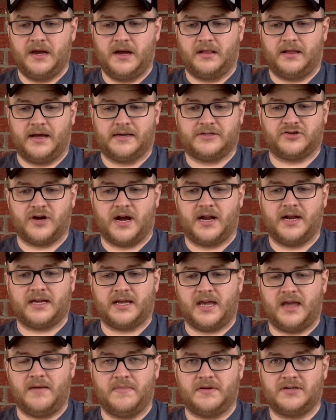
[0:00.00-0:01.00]

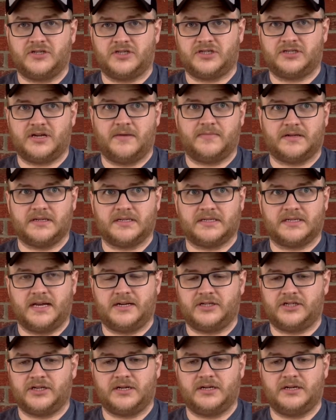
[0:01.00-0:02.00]
electronic image
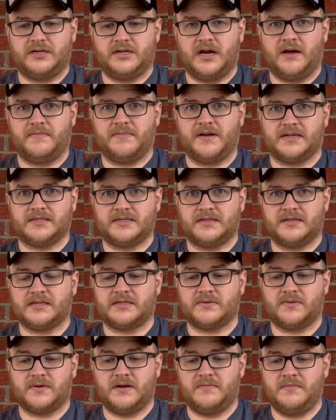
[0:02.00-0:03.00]
stabilization. I'm guessing
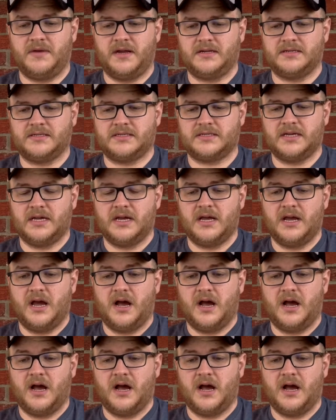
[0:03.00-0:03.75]
that's what it means.